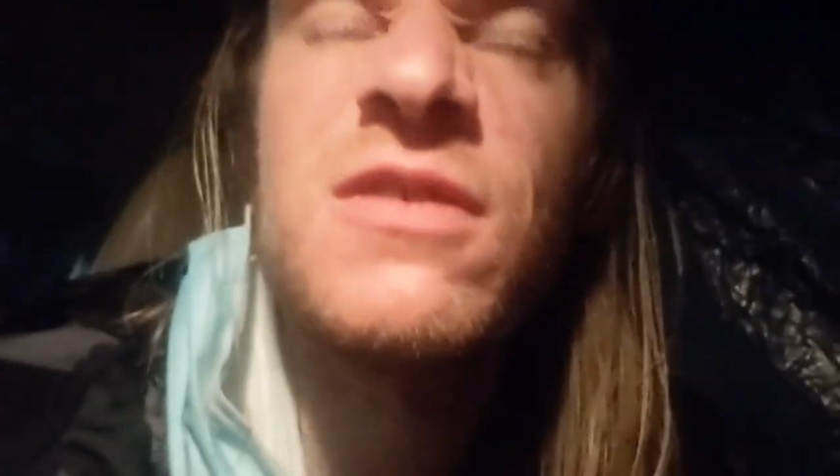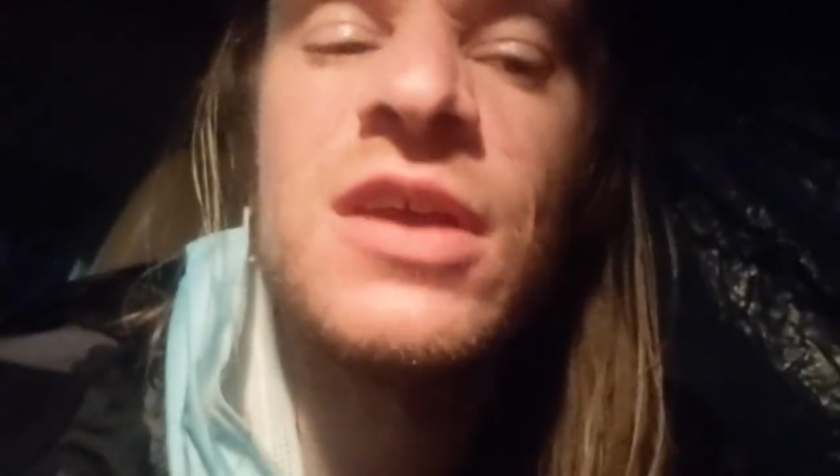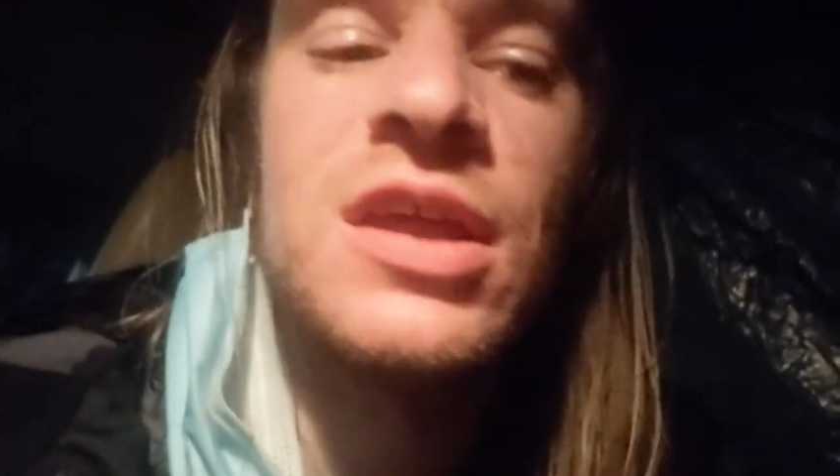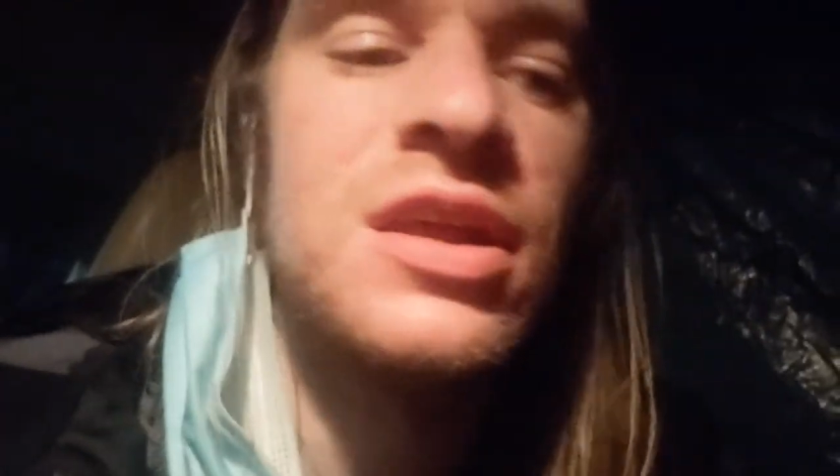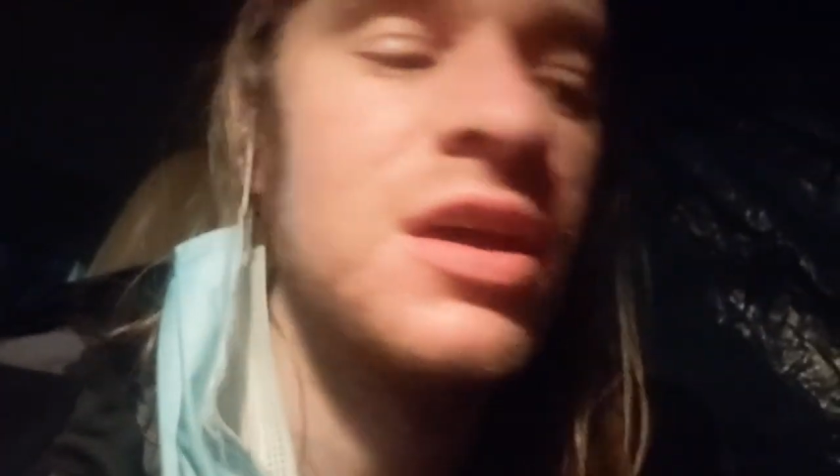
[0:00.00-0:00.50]

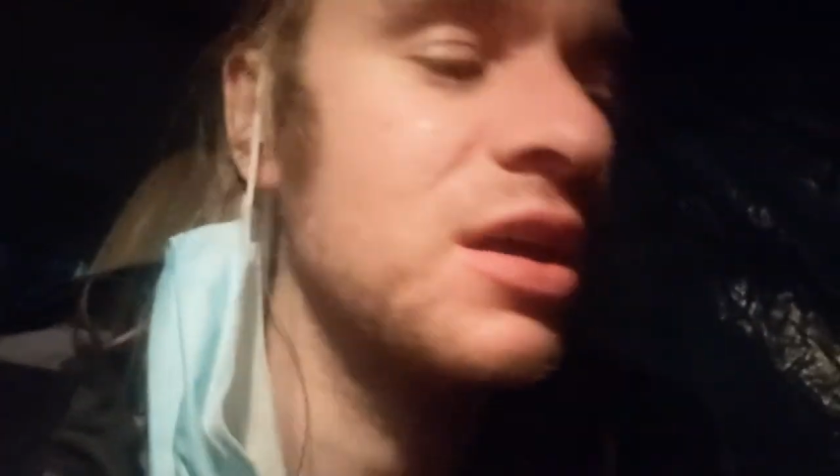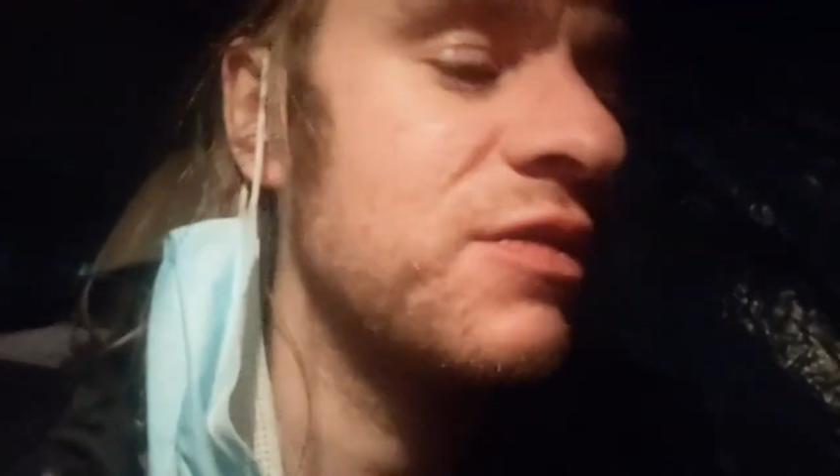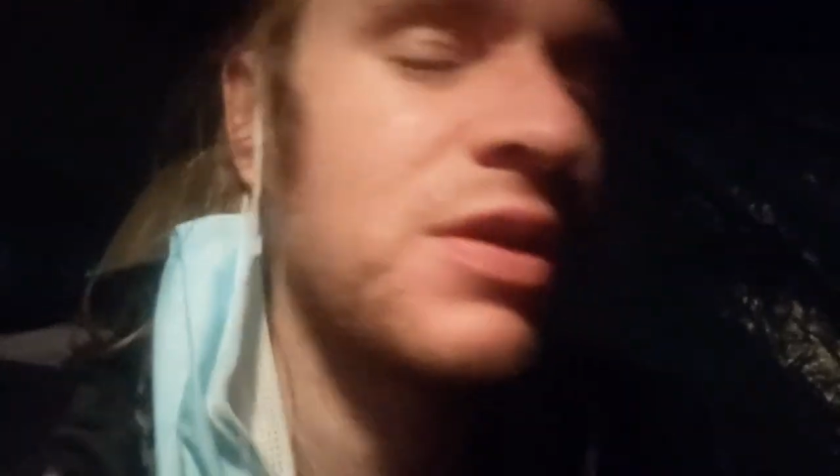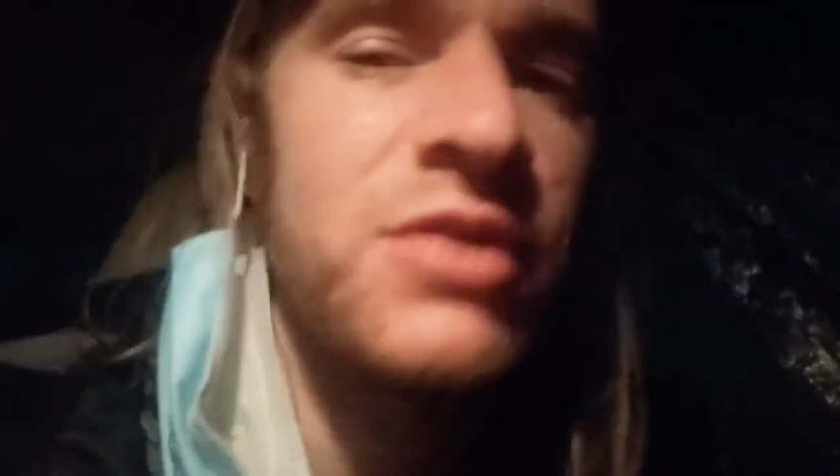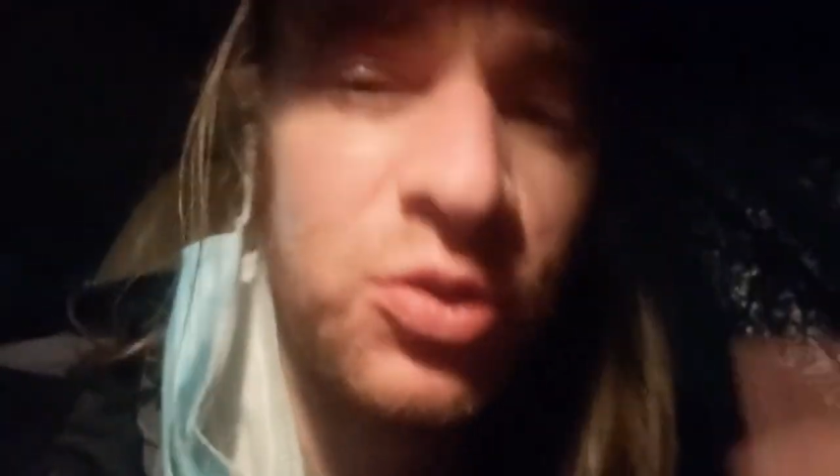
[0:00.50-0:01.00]
And uh,
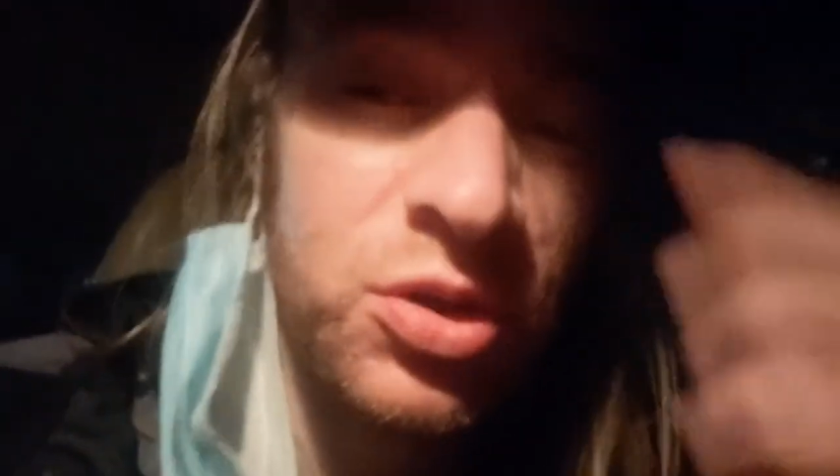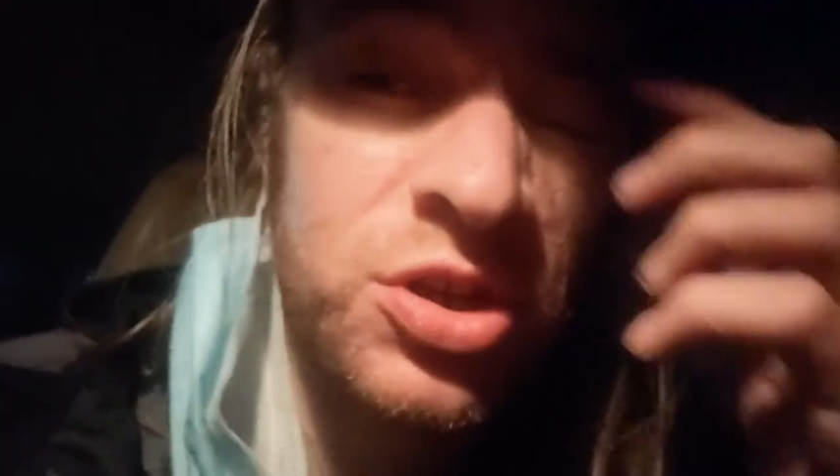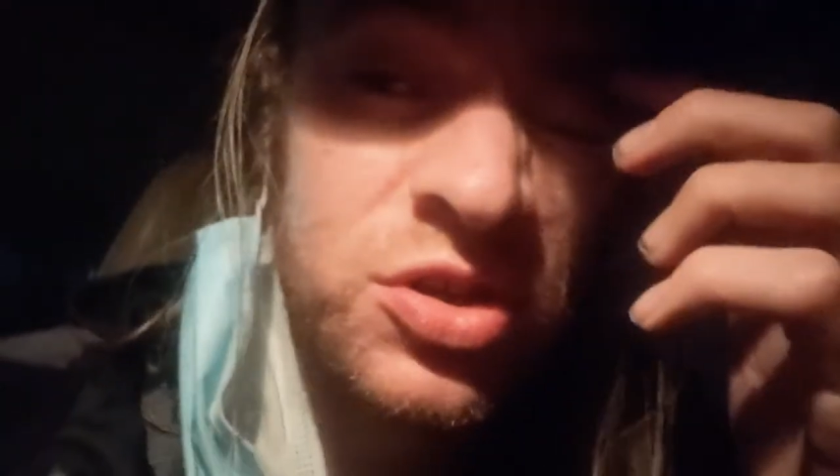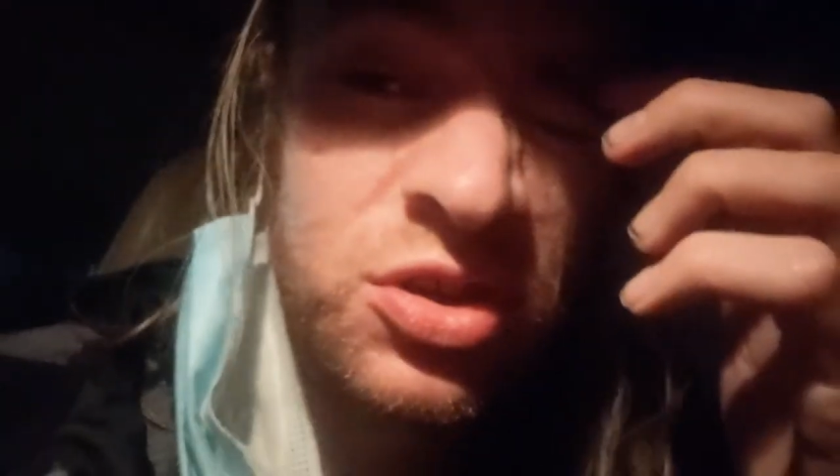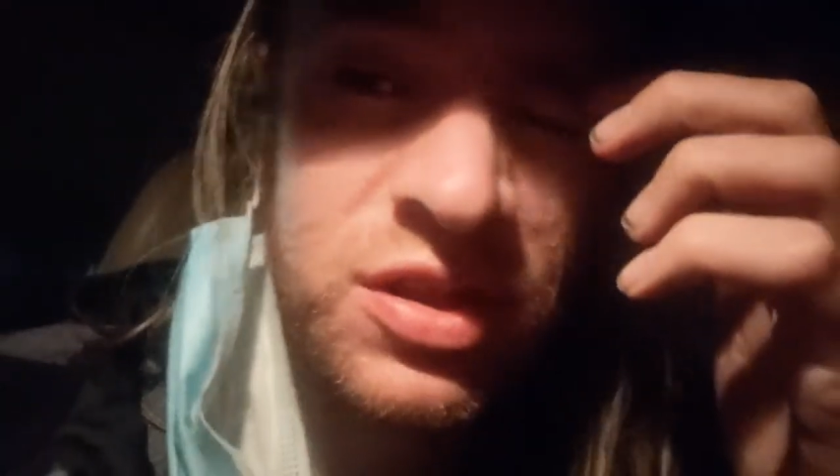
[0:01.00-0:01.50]
if you have any
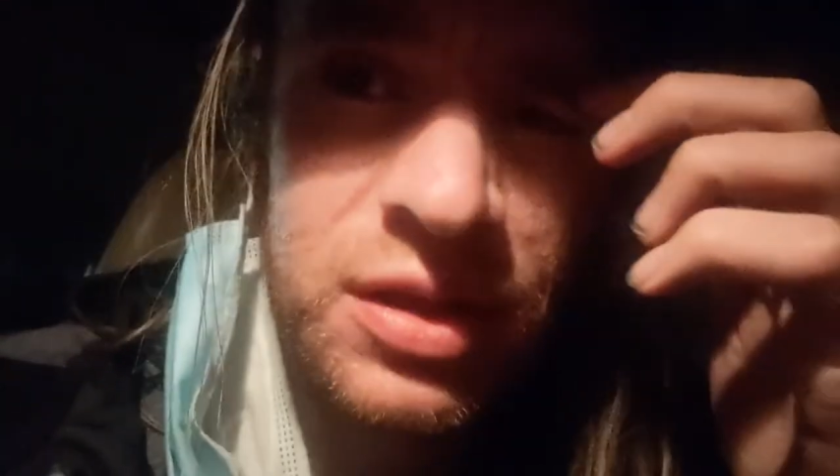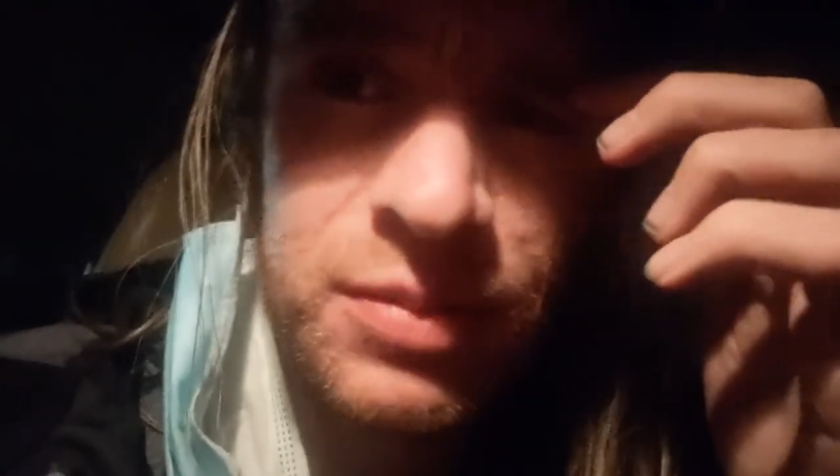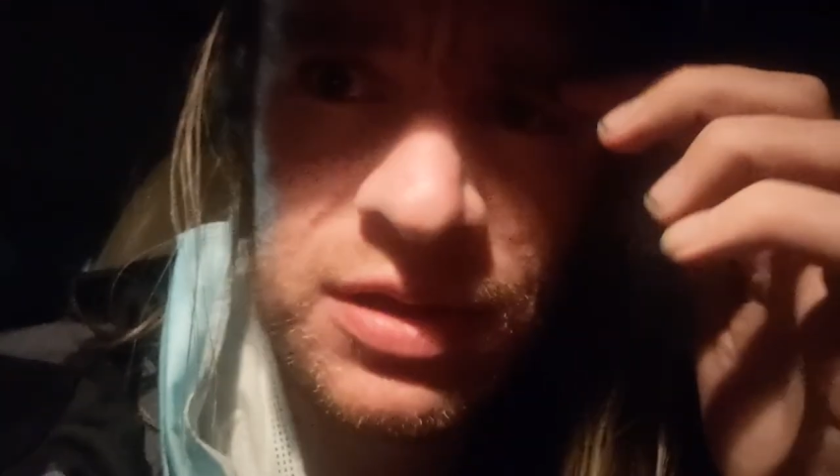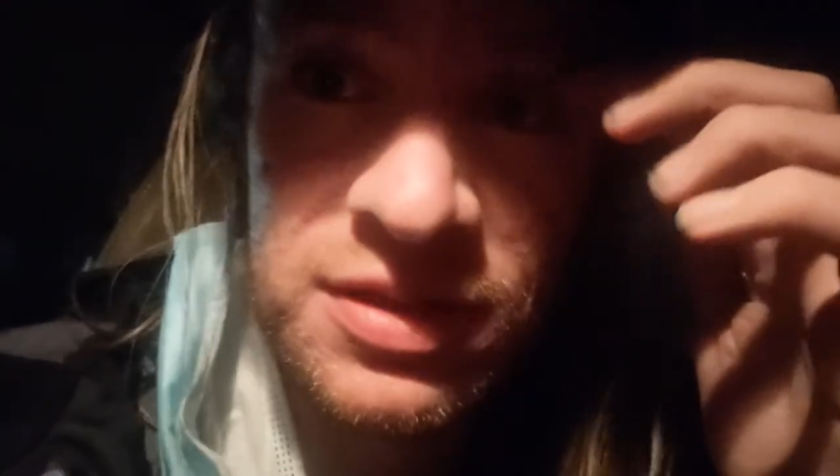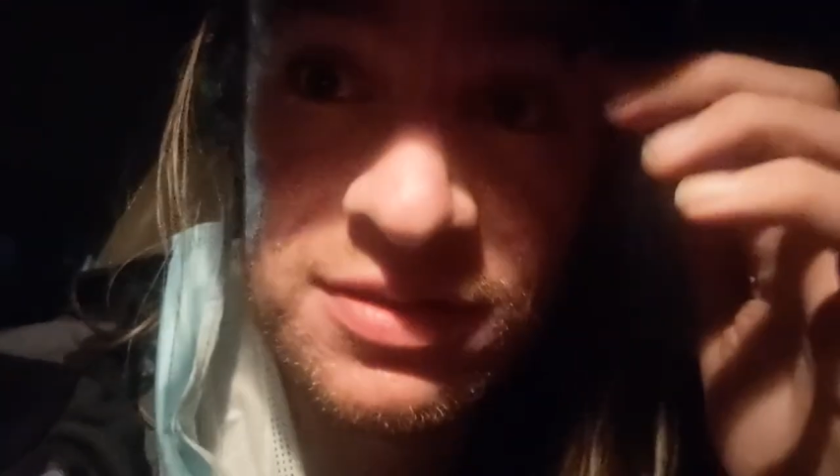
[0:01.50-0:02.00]
questions or anything
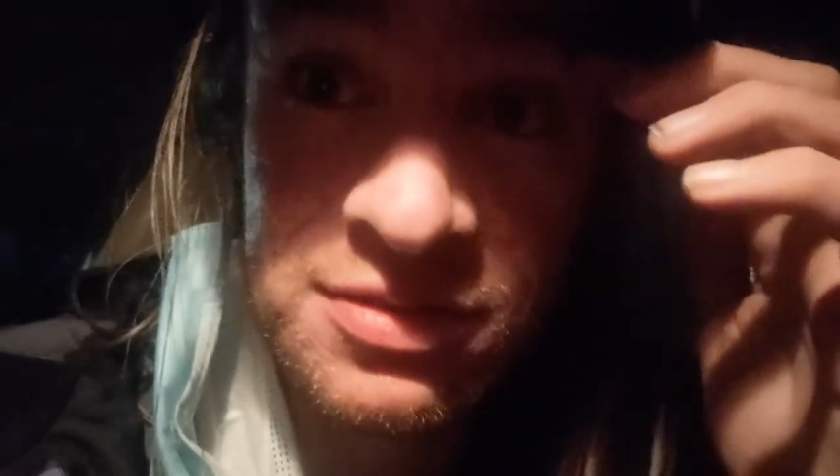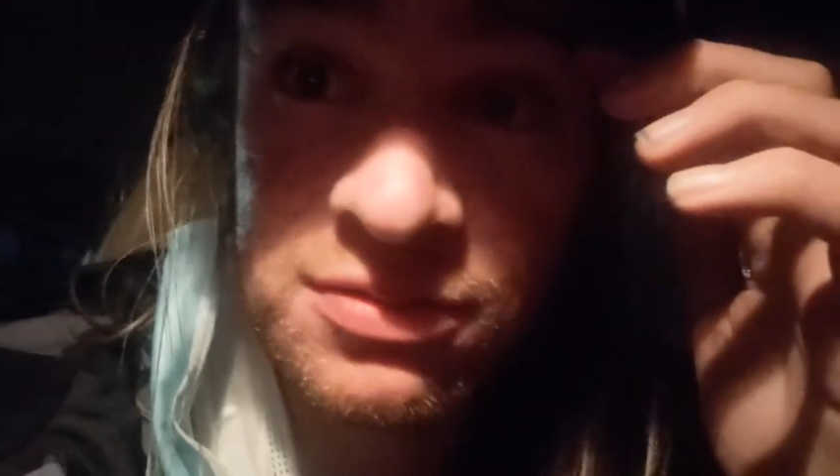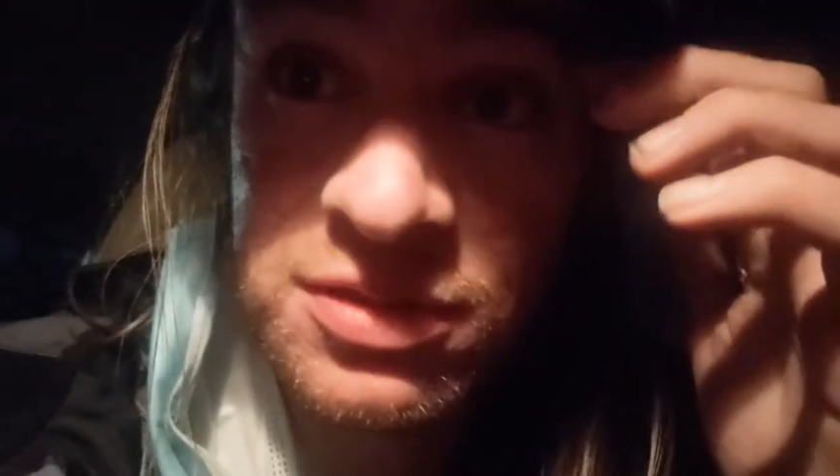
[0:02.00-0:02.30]
about this